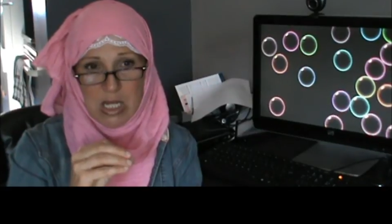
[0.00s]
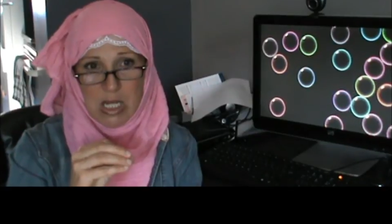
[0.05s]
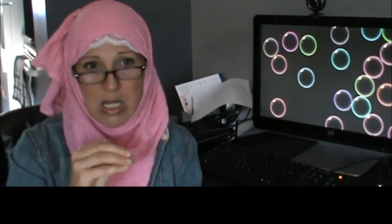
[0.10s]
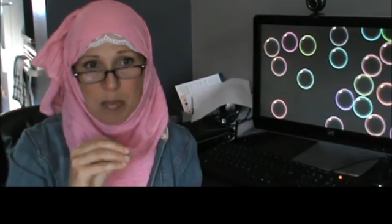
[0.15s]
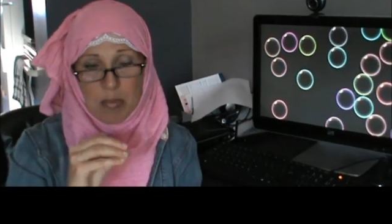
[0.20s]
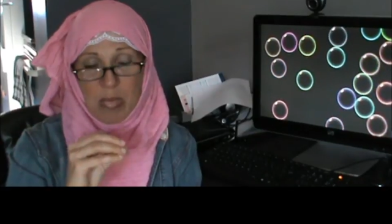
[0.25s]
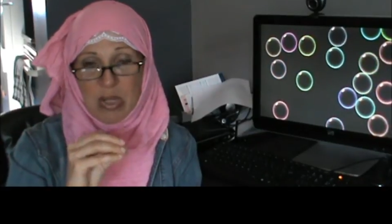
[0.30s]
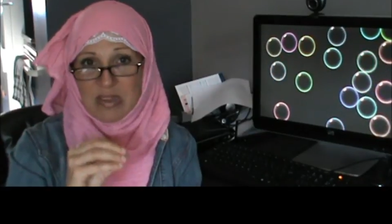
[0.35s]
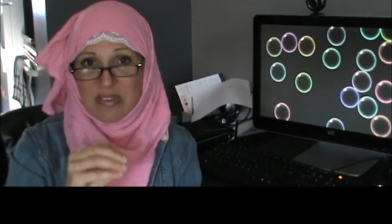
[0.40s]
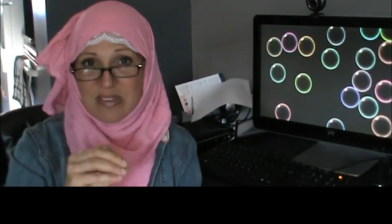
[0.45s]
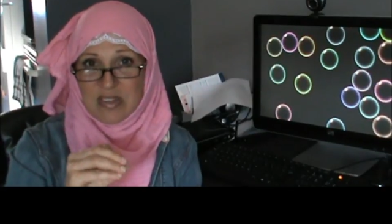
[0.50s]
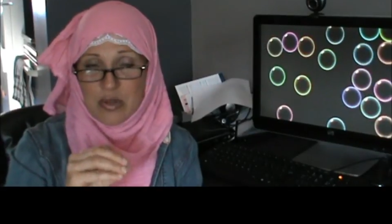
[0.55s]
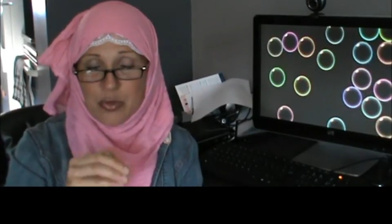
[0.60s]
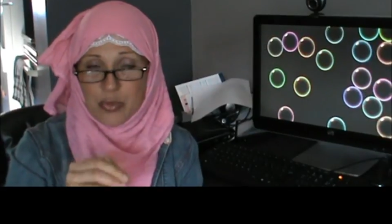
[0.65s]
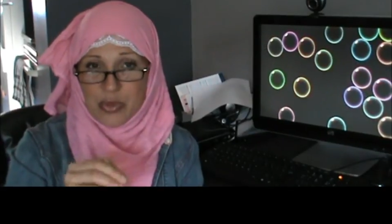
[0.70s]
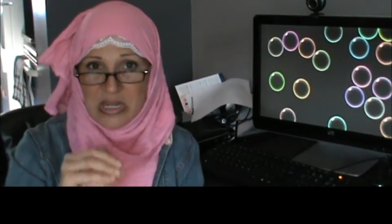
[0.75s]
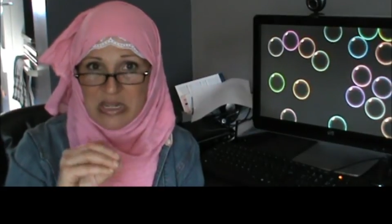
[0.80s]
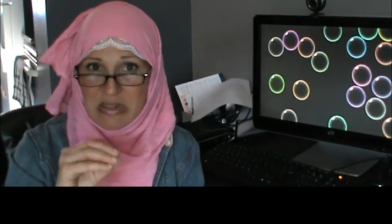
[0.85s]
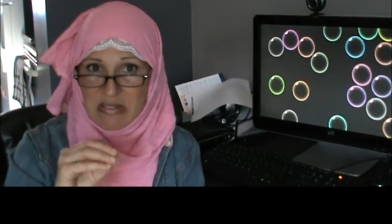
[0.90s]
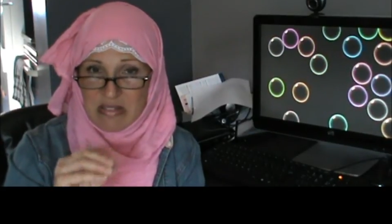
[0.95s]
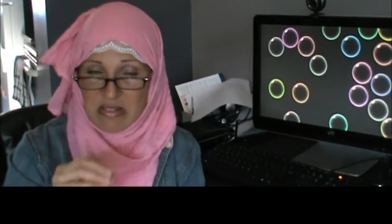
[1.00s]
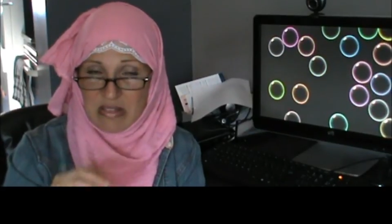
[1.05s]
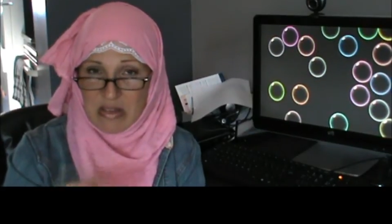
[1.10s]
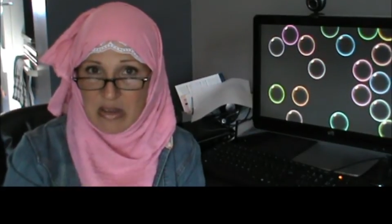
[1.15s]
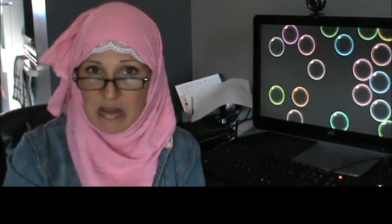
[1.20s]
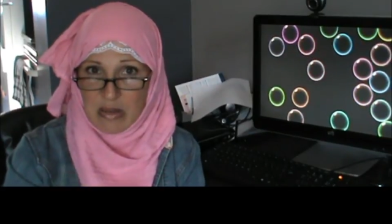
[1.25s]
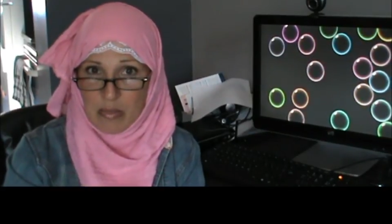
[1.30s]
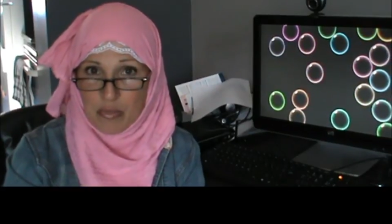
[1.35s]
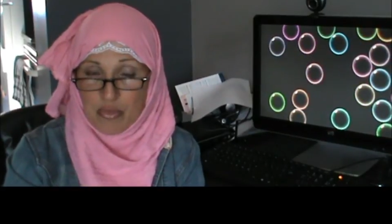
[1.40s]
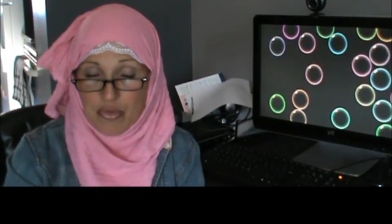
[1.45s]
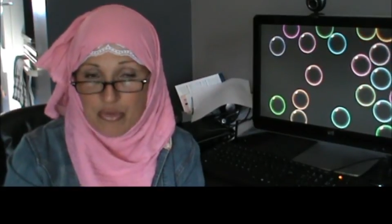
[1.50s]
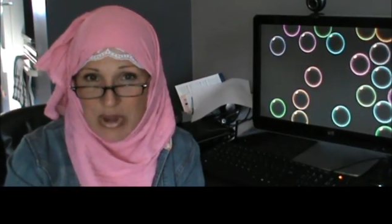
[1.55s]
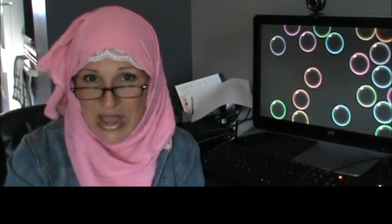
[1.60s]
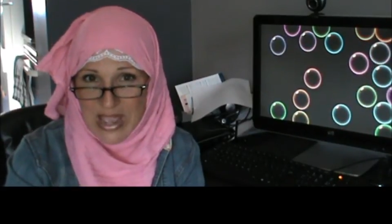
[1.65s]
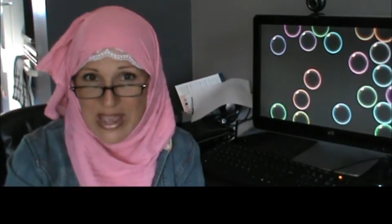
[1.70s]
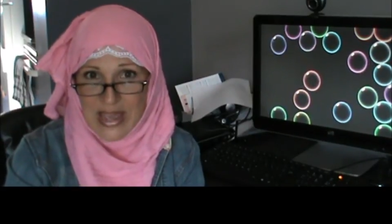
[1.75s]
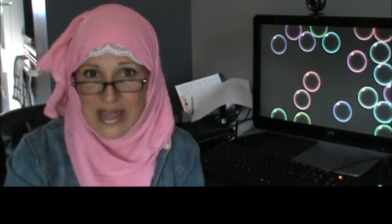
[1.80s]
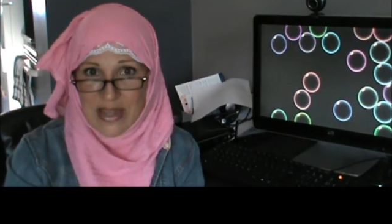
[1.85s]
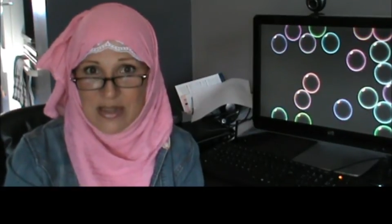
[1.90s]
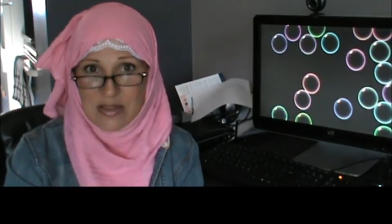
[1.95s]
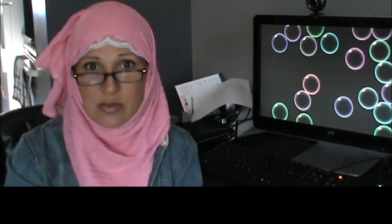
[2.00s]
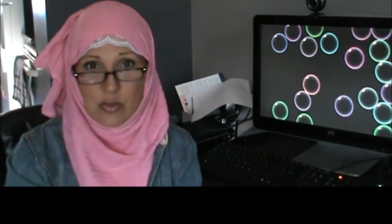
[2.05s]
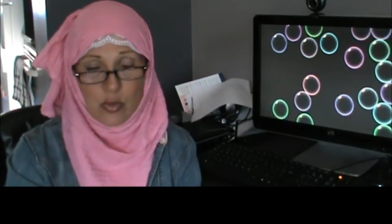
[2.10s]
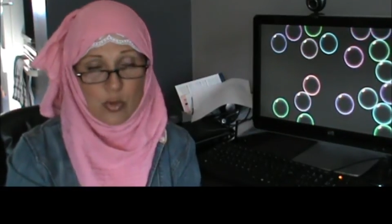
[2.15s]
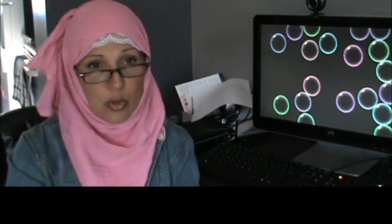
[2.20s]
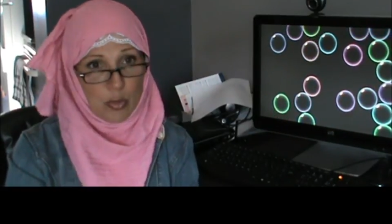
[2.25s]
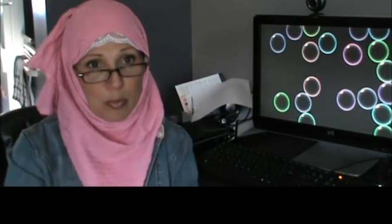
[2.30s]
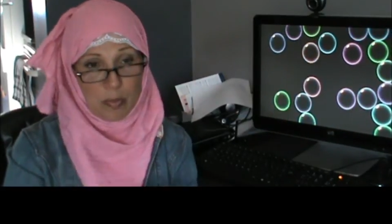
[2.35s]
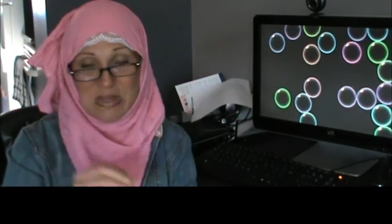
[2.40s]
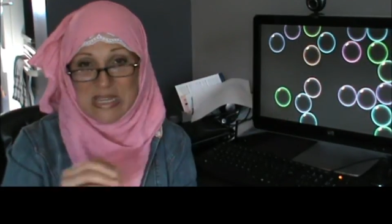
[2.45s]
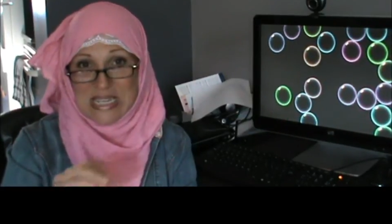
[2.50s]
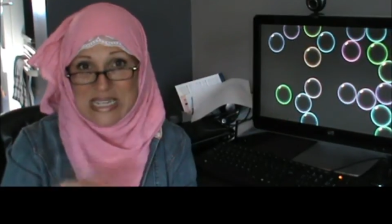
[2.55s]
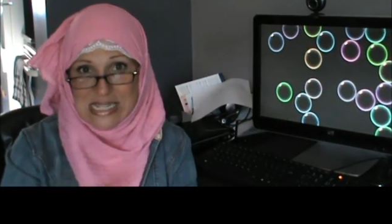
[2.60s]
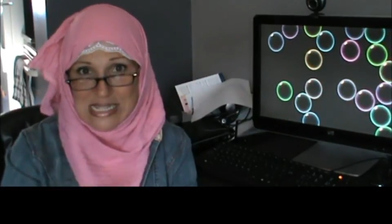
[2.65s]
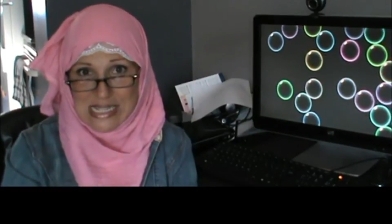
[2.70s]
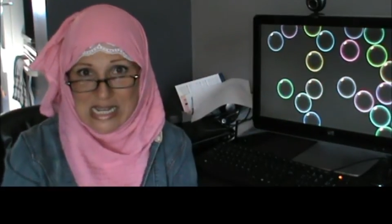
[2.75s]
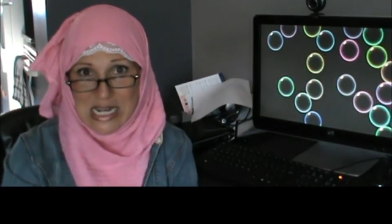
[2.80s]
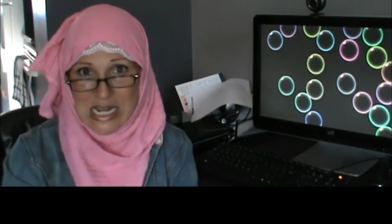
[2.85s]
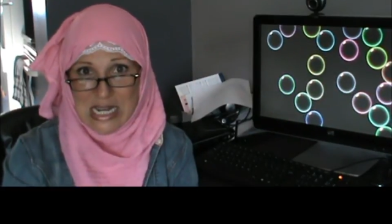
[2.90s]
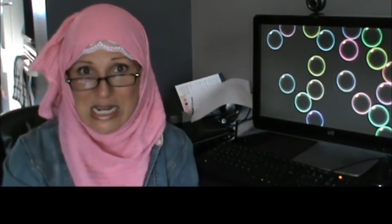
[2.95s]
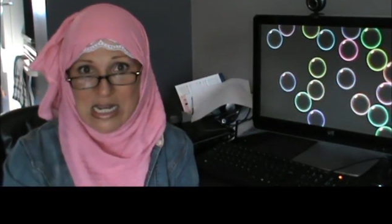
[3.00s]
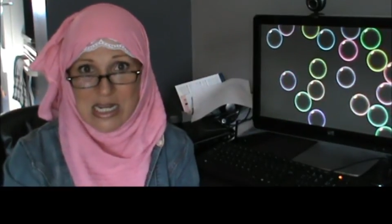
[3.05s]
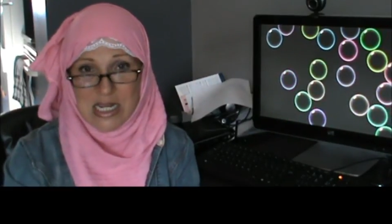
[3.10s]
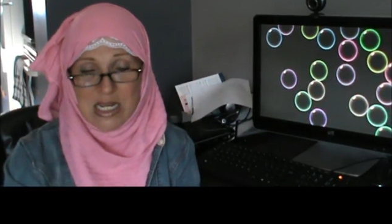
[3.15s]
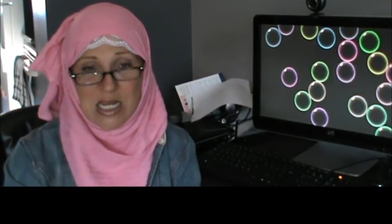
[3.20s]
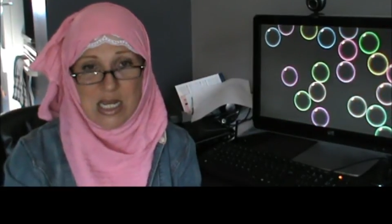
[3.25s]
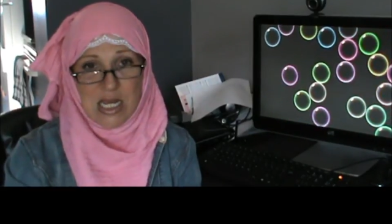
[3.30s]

multigrain bread or pita